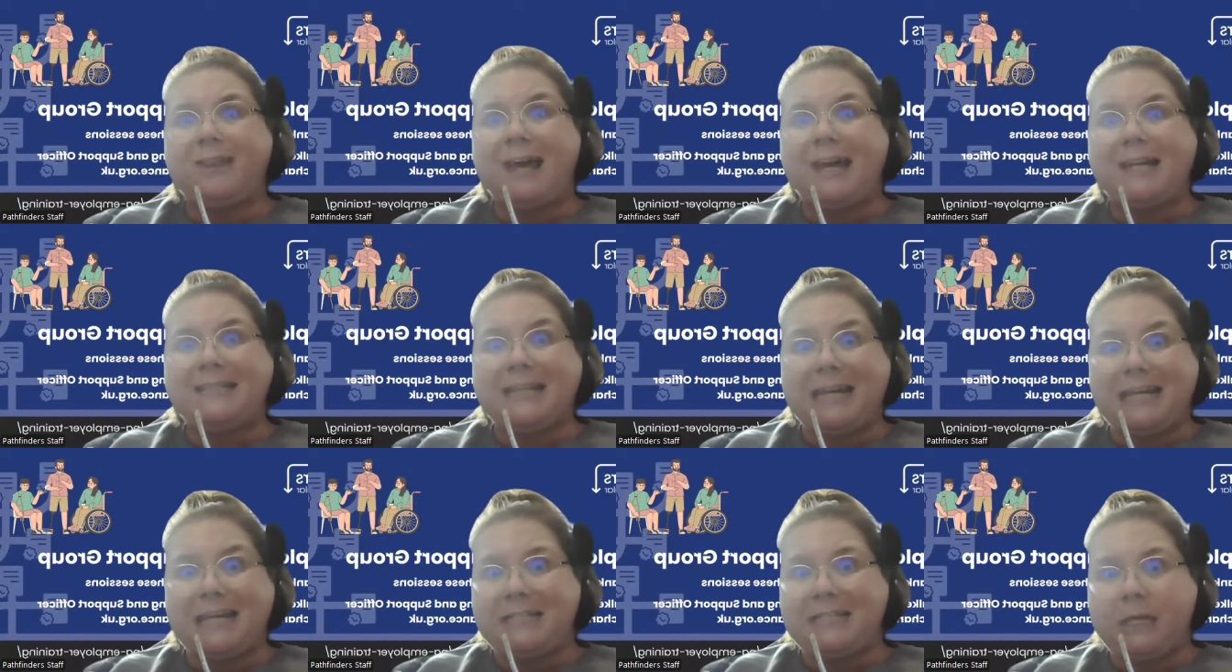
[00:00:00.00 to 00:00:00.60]
their
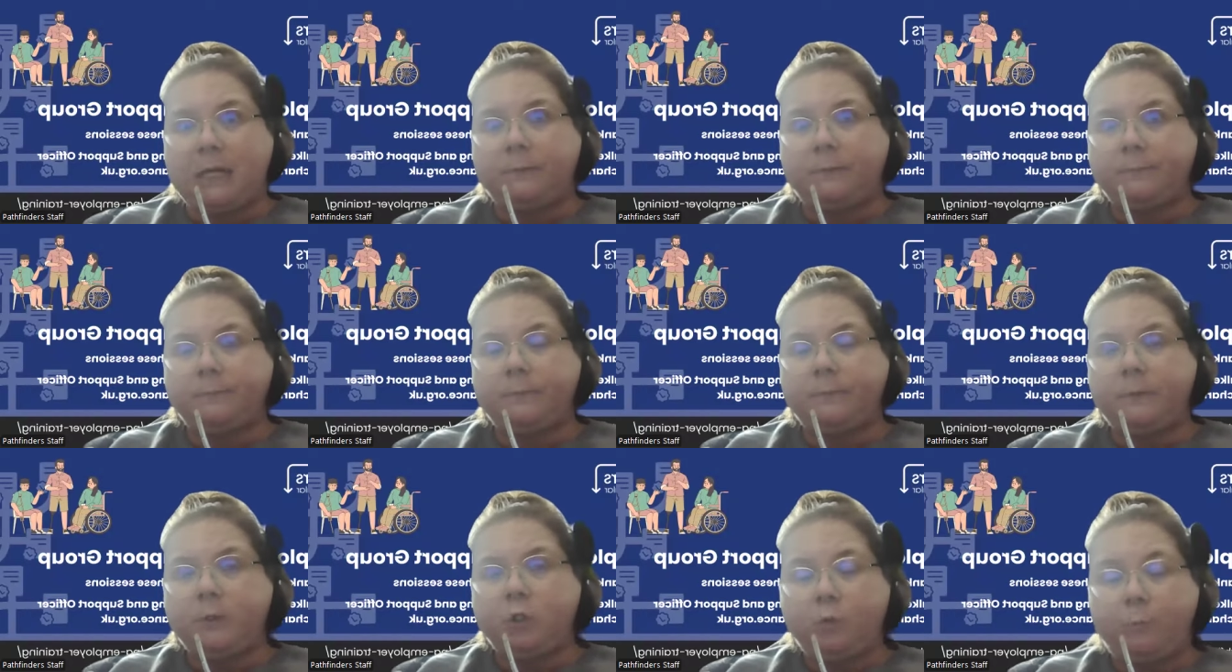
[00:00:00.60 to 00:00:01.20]
data,
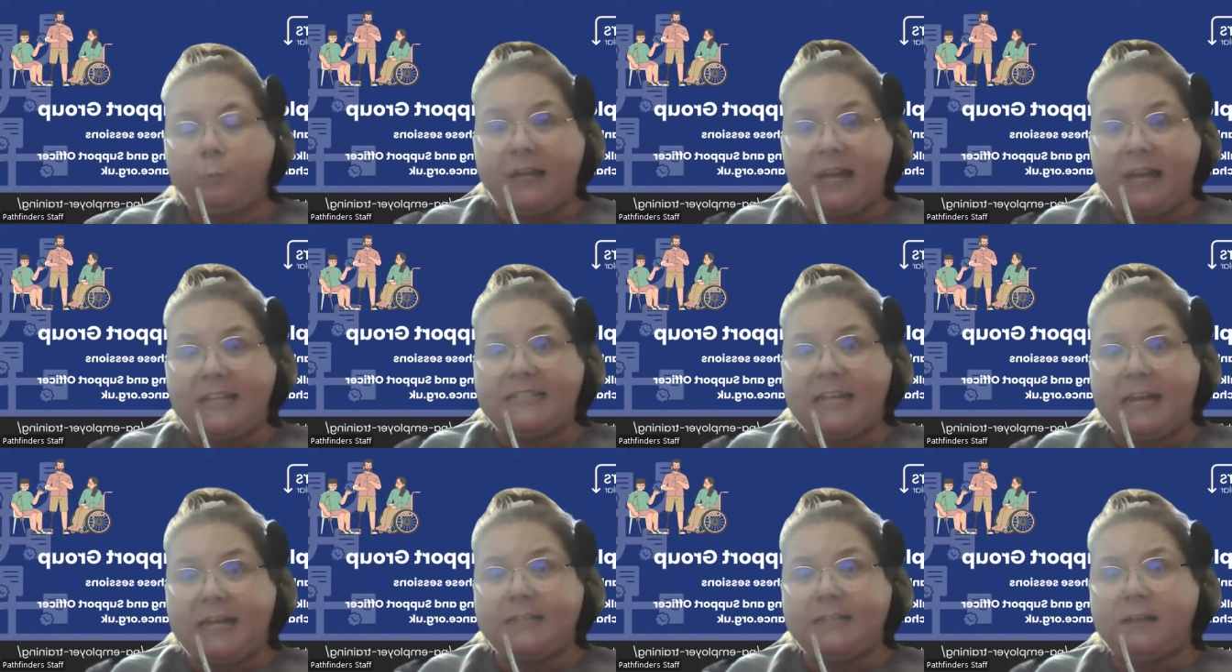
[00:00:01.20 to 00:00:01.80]
your
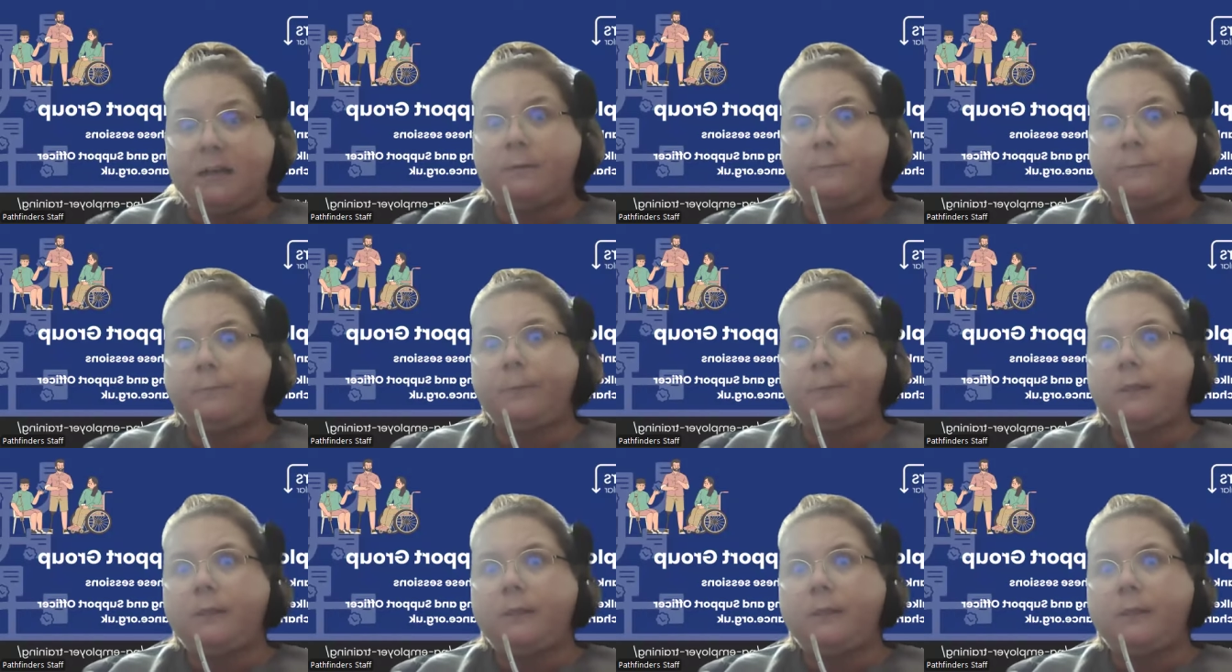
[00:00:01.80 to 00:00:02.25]
PA's data.